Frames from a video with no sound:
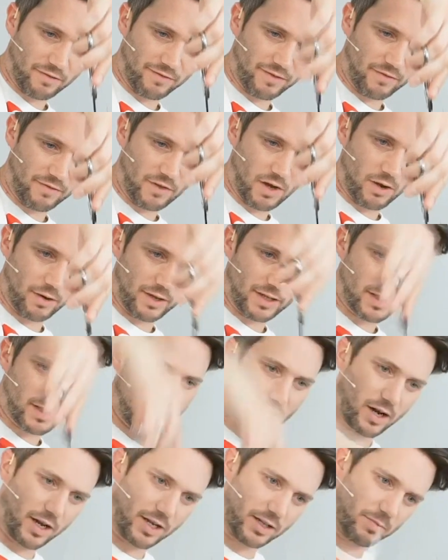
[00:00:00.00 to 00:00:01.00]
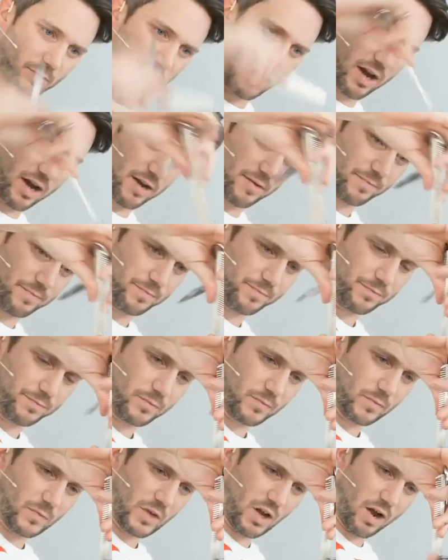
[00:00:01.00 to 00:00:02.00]
you've noticed, guys, but
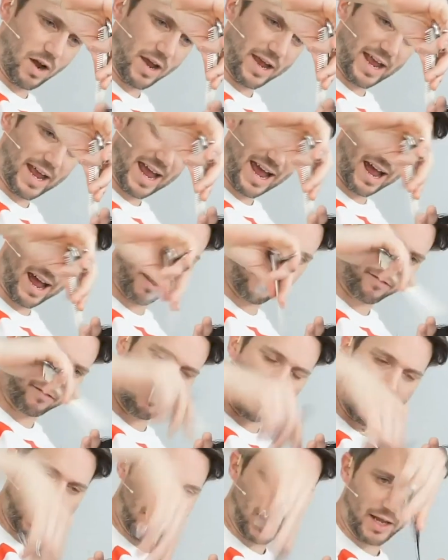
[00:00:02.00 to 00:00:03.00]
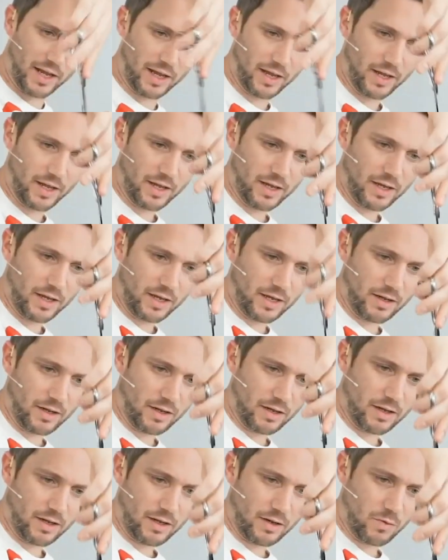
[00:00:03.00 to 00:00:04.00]
I have my
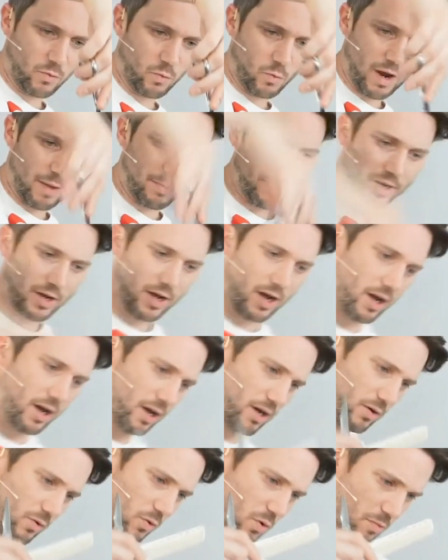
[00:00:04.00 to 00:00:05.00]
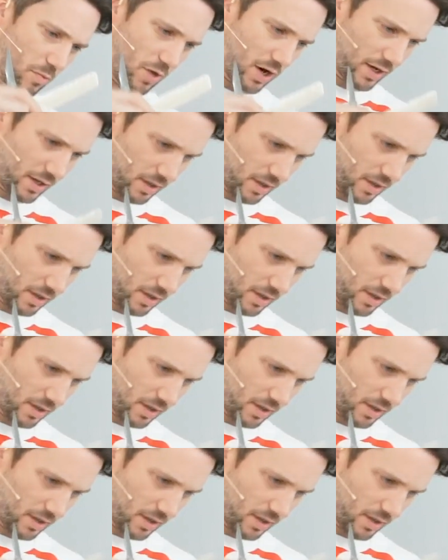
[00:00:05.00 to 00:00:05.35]
webinar or my